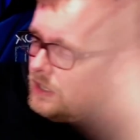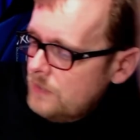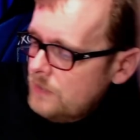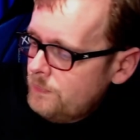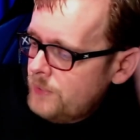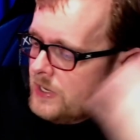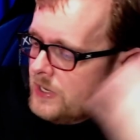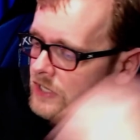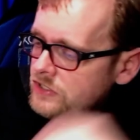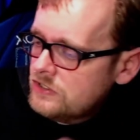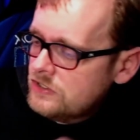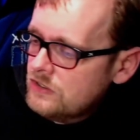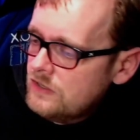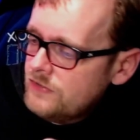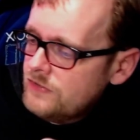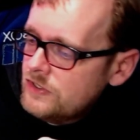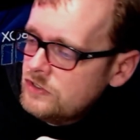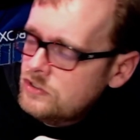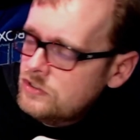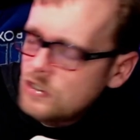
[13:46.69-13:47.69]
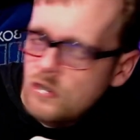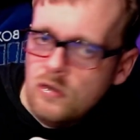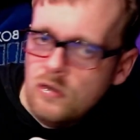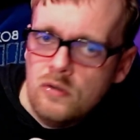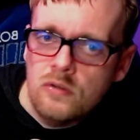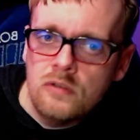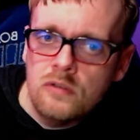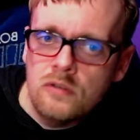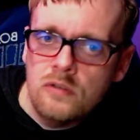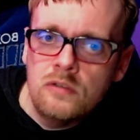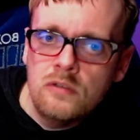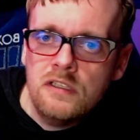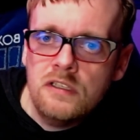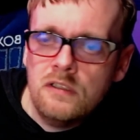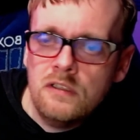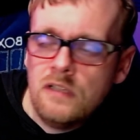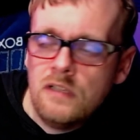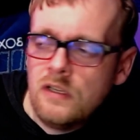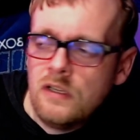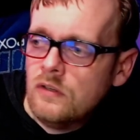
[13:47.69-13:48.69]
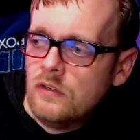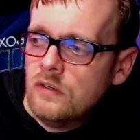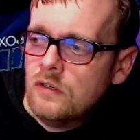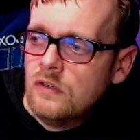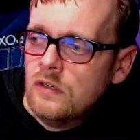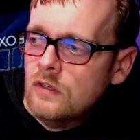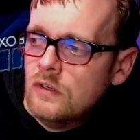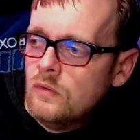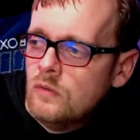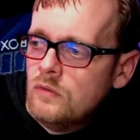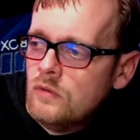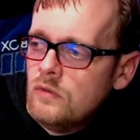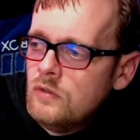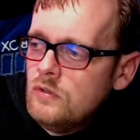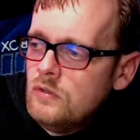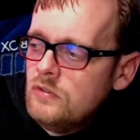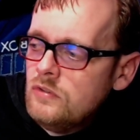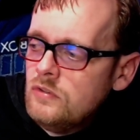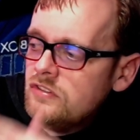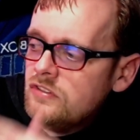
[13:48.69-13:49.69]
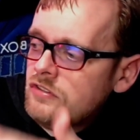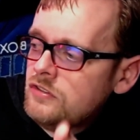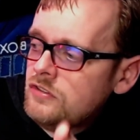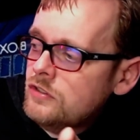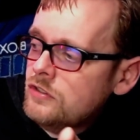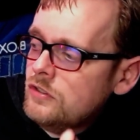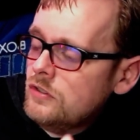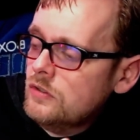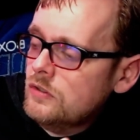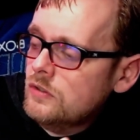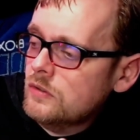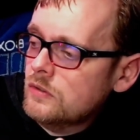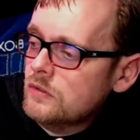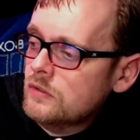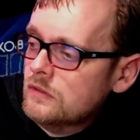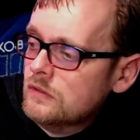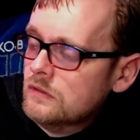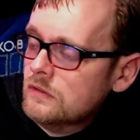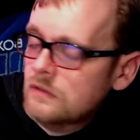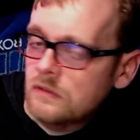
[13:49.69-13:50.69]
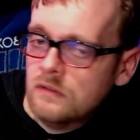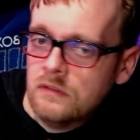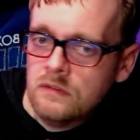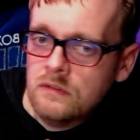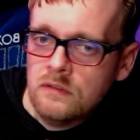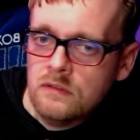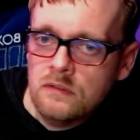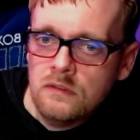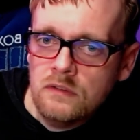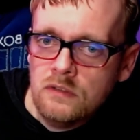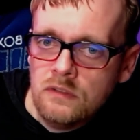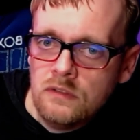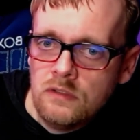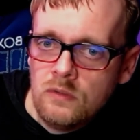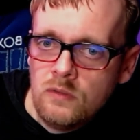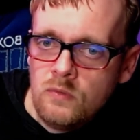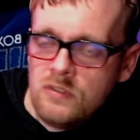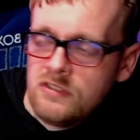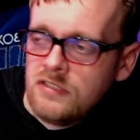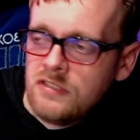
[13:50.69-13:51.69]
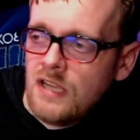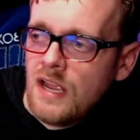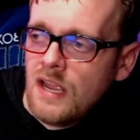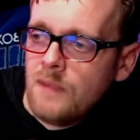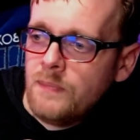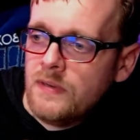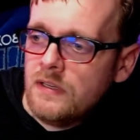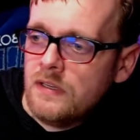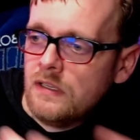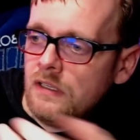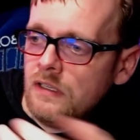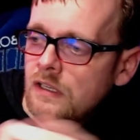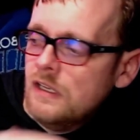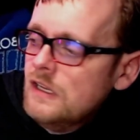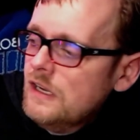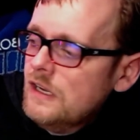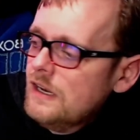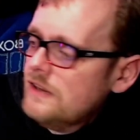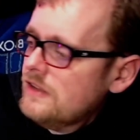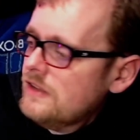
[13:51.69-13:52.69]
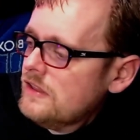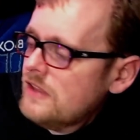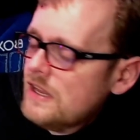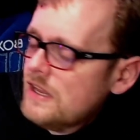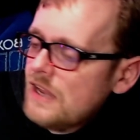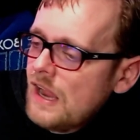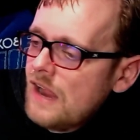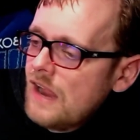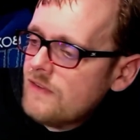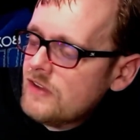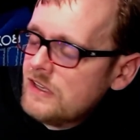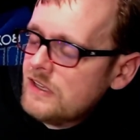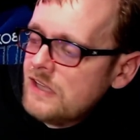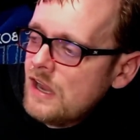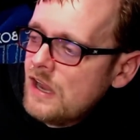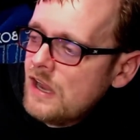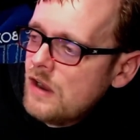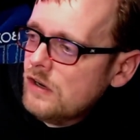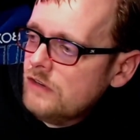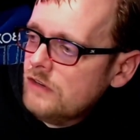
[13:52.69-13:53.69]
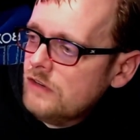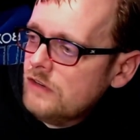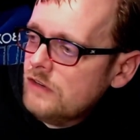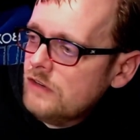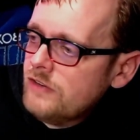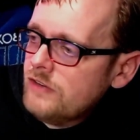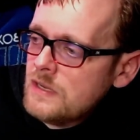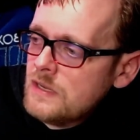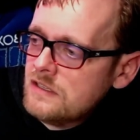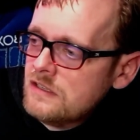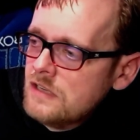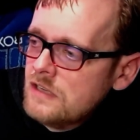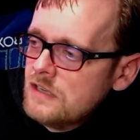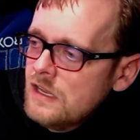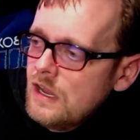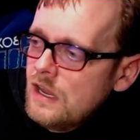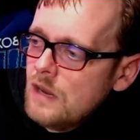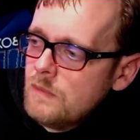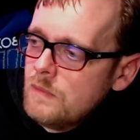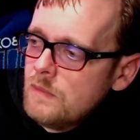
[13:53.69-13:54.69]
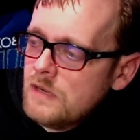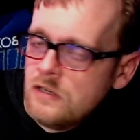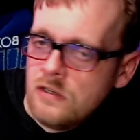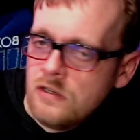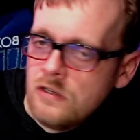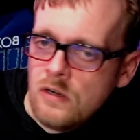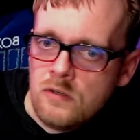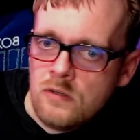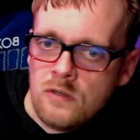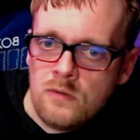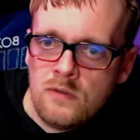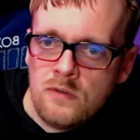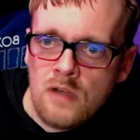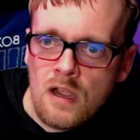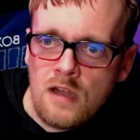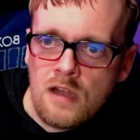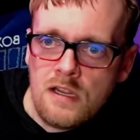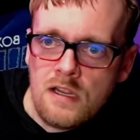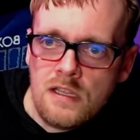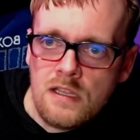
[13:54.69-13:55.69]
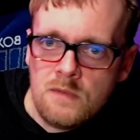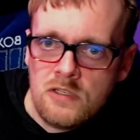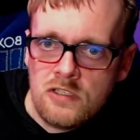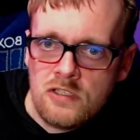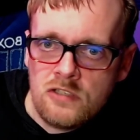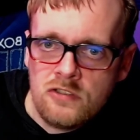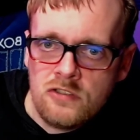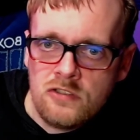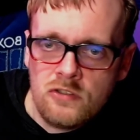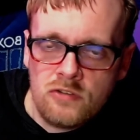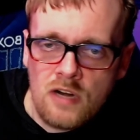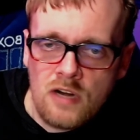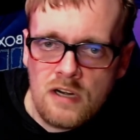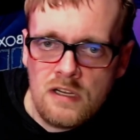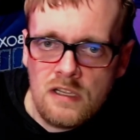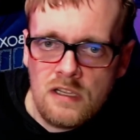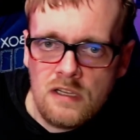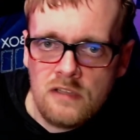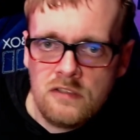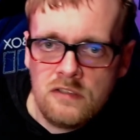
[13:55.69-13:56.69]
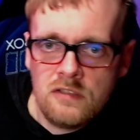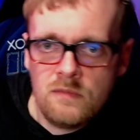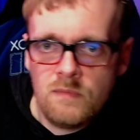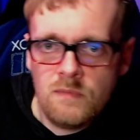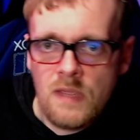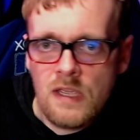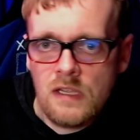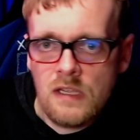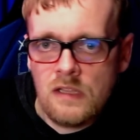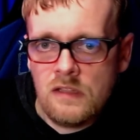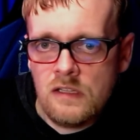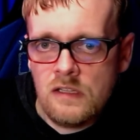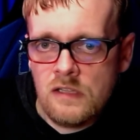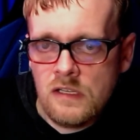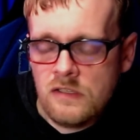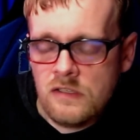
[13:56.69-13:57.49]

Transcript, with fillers: a picture of a dude. And you're like, who's this dude? What's happening? And then they have a counter of how many how many no-no naughty images you tried to, to make and then